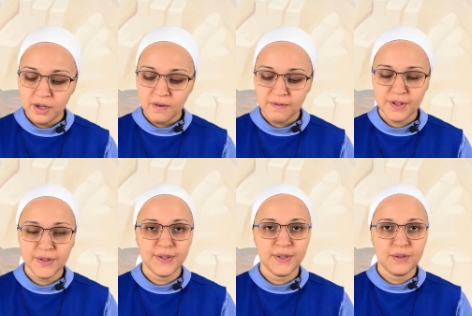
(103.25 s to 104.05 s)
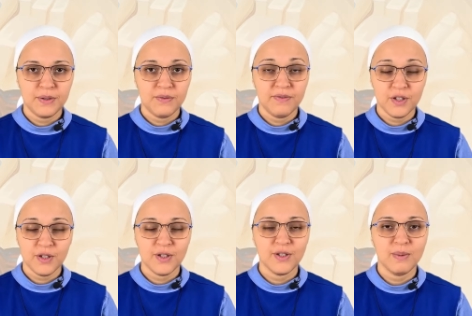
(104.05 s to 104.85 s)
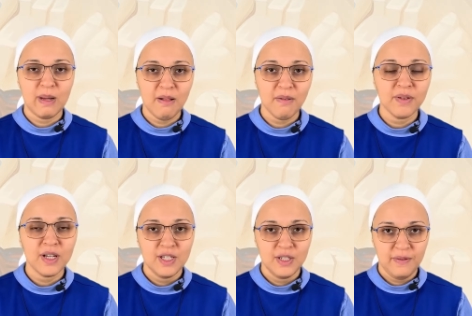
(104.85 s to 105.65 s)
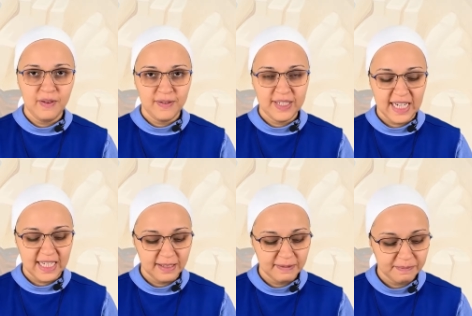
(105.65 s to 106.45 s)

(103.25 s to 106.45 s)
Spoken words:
verses 12 to 15.